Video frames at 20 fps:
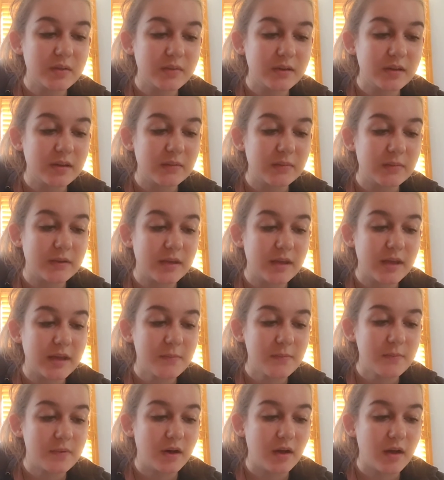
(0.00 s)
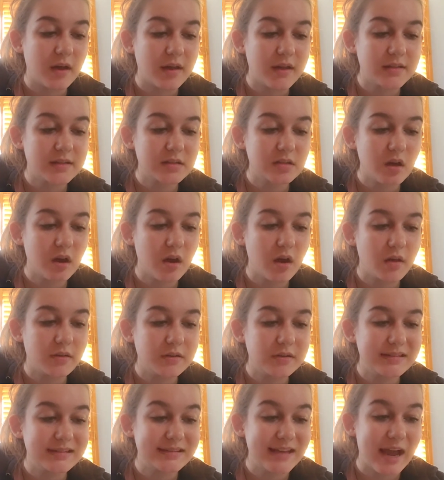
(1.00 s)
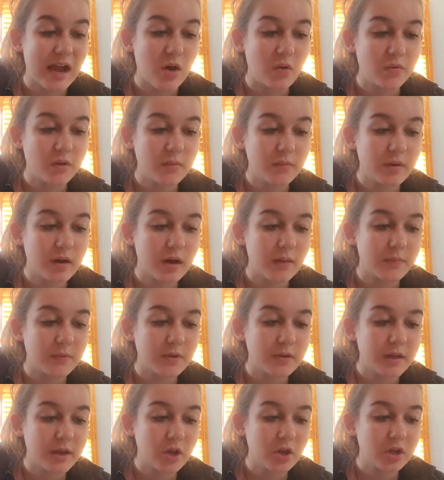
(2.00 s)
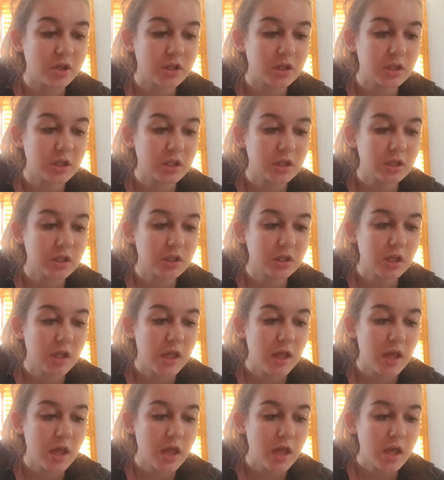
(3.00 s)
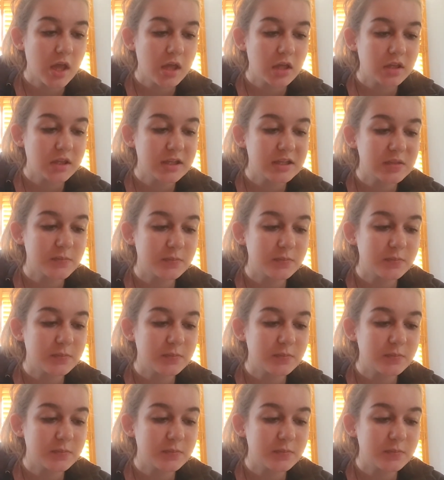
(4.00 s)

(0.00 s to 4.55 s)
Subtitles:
really big, but it's gone down in popularity. This